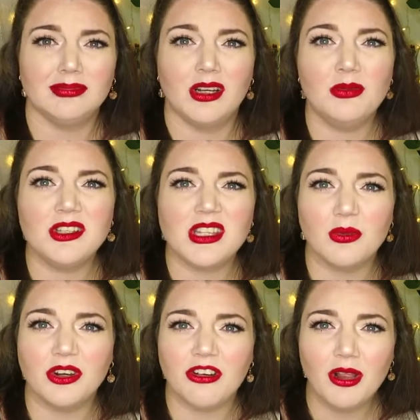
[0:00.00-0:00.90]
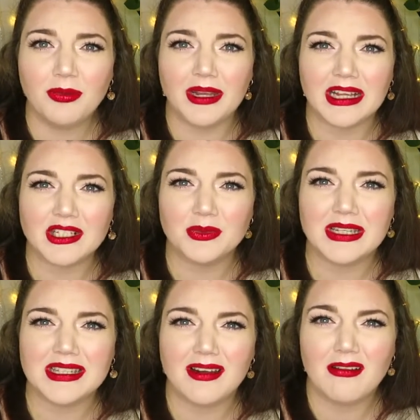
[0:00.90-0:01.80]
Almost don't want to open it because I
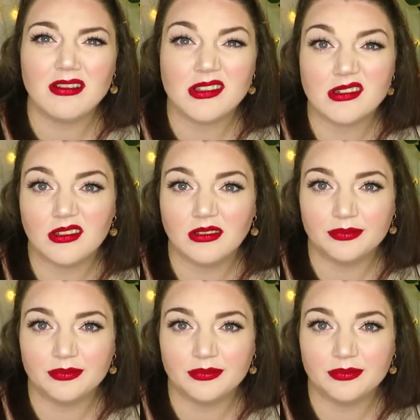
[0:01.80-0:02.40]
want it to last.